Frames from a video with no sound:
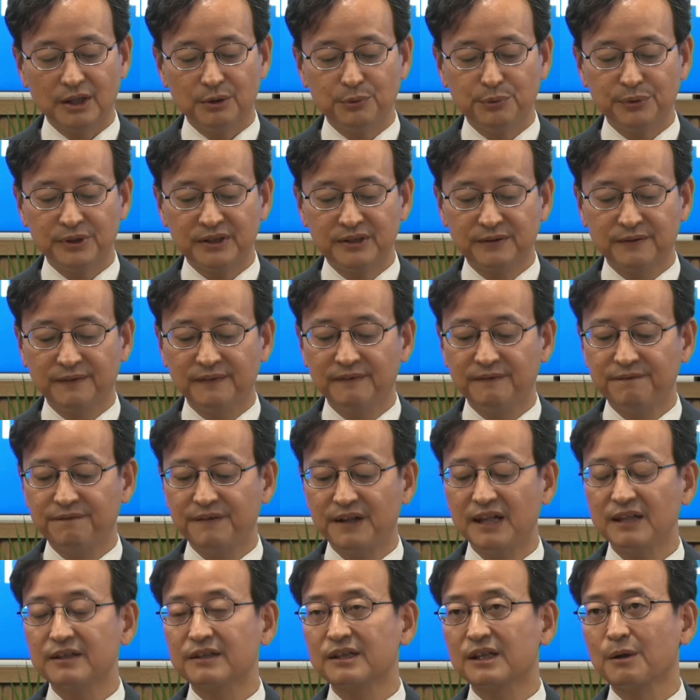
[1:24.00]
in which we
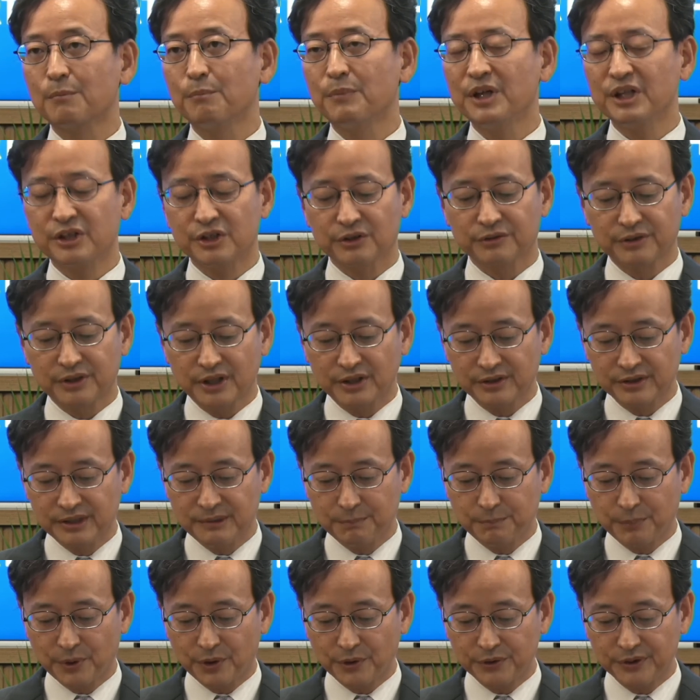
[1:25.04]
face a major
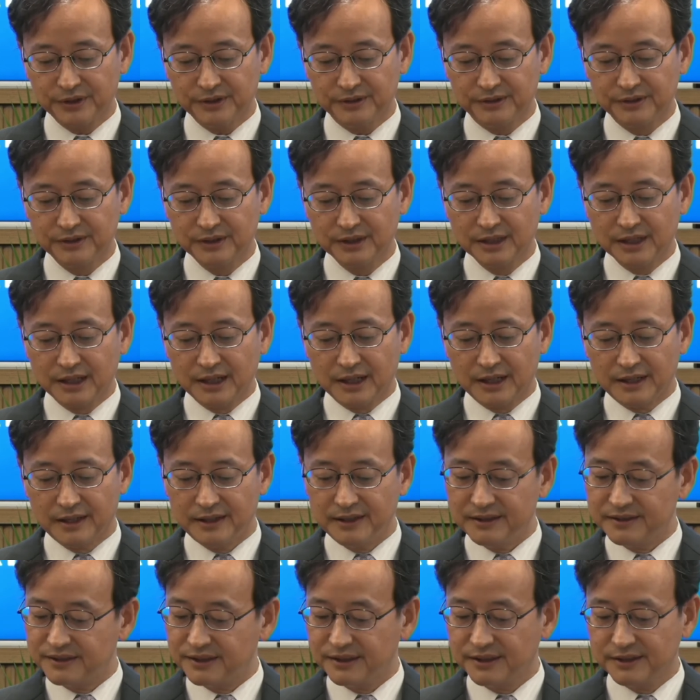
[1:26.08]
turning point,
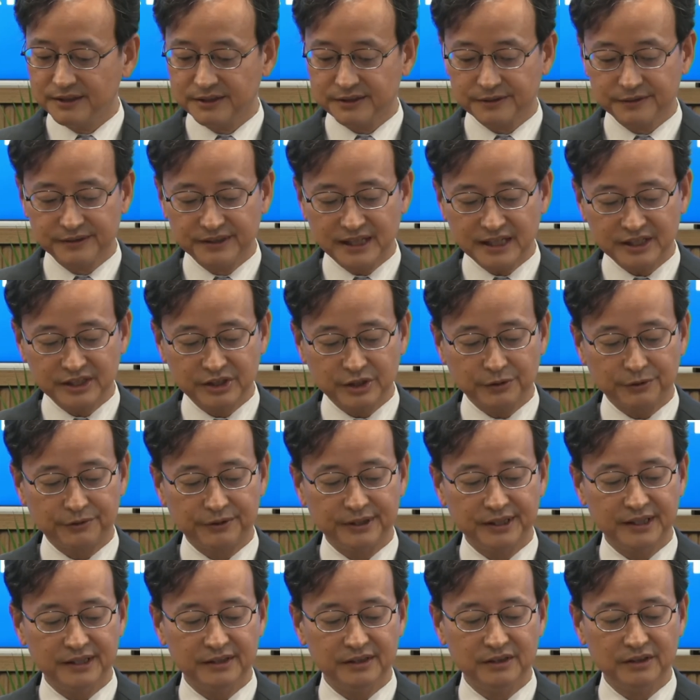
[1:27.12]
it is
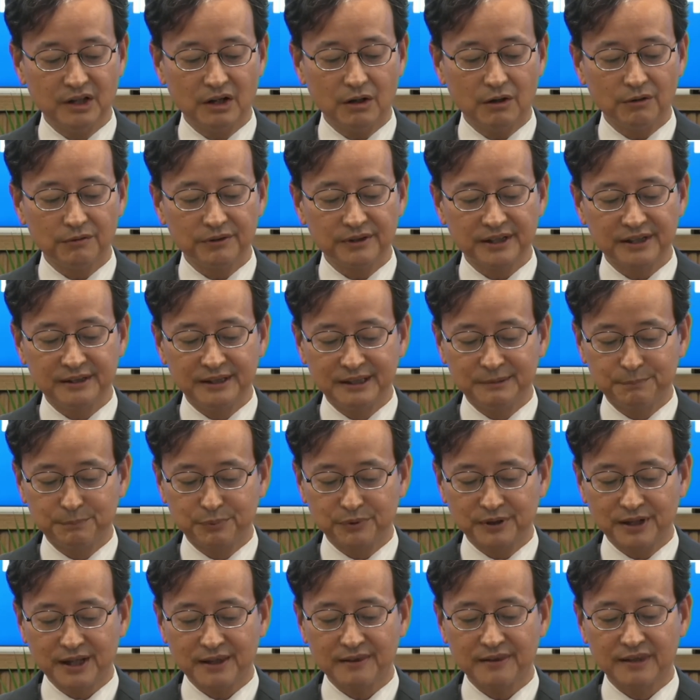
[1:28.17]
necessary not only
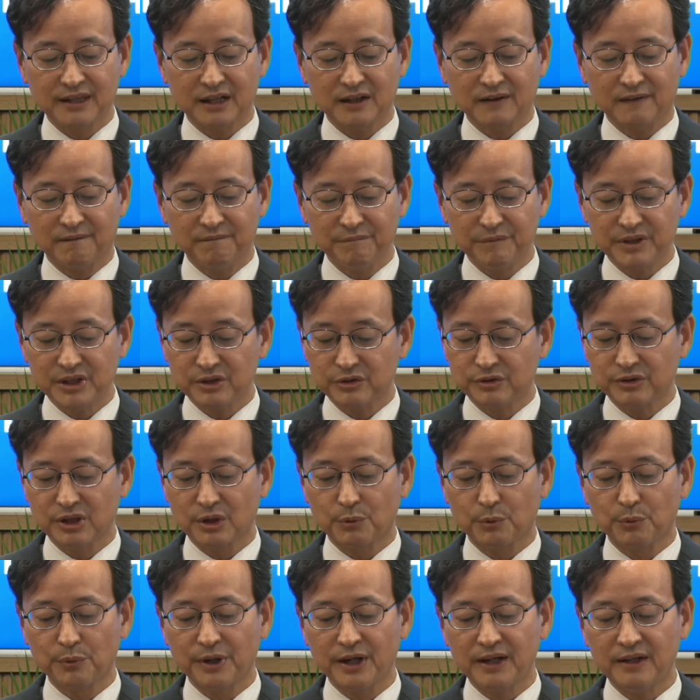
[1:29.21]
replace the
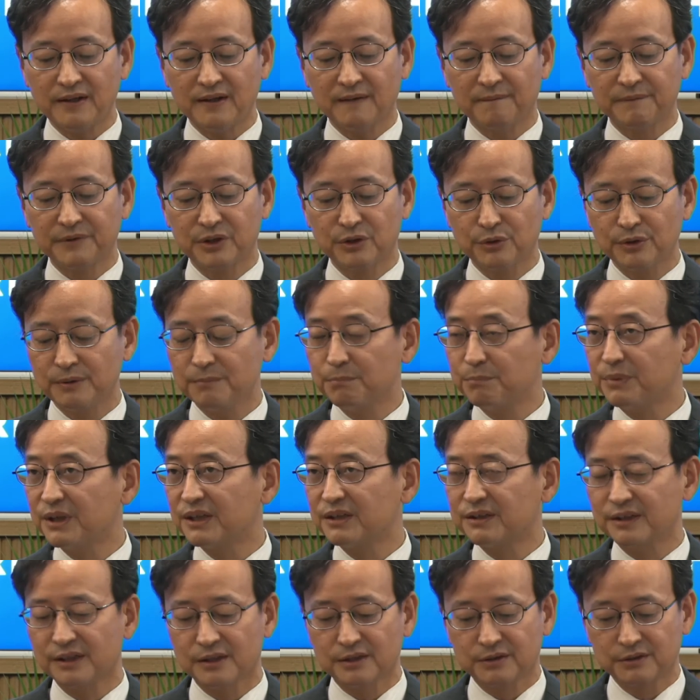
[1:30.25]
conventional way of doing
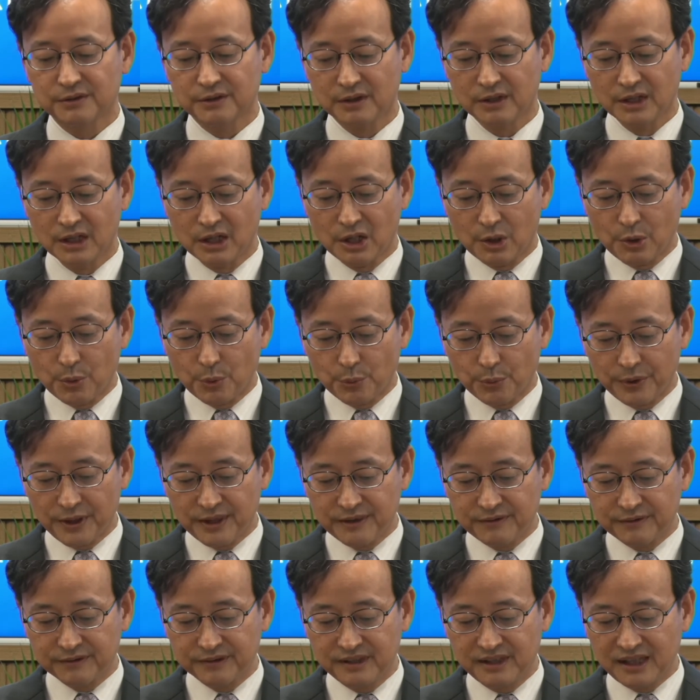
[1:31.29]
business
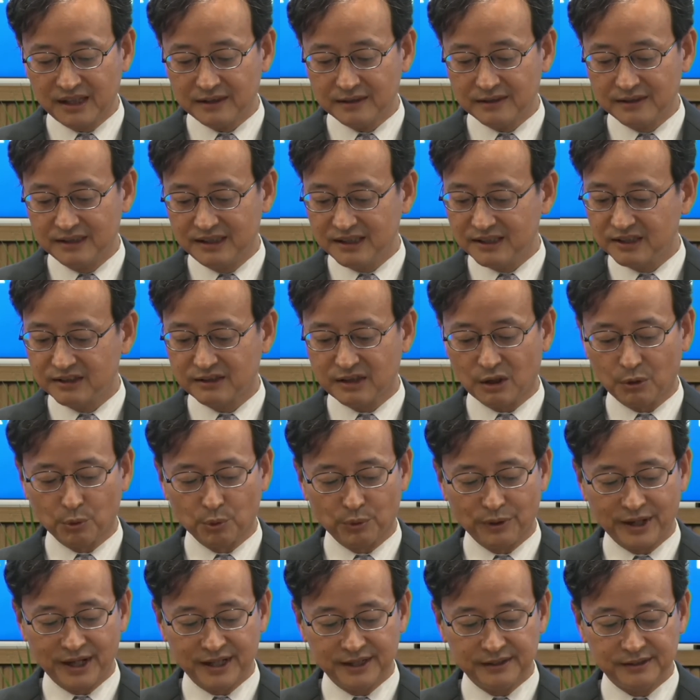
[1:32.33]
with
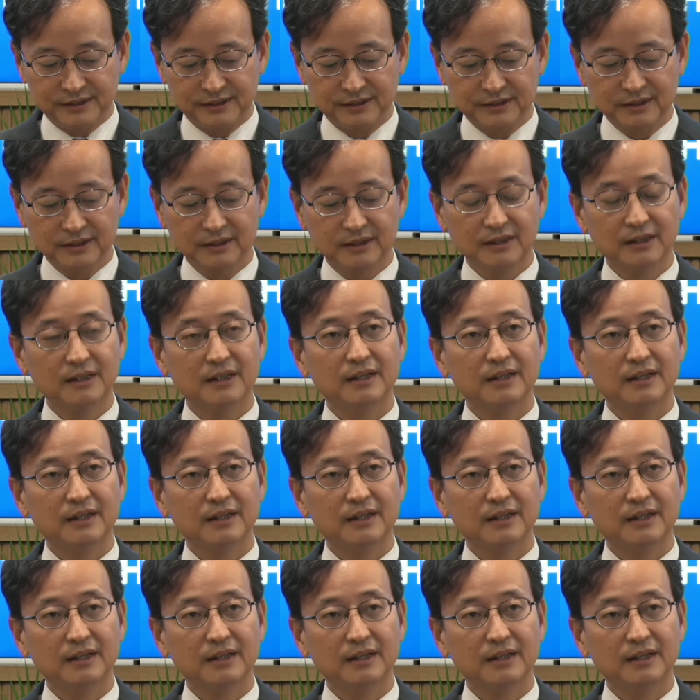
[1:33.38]
digital ways,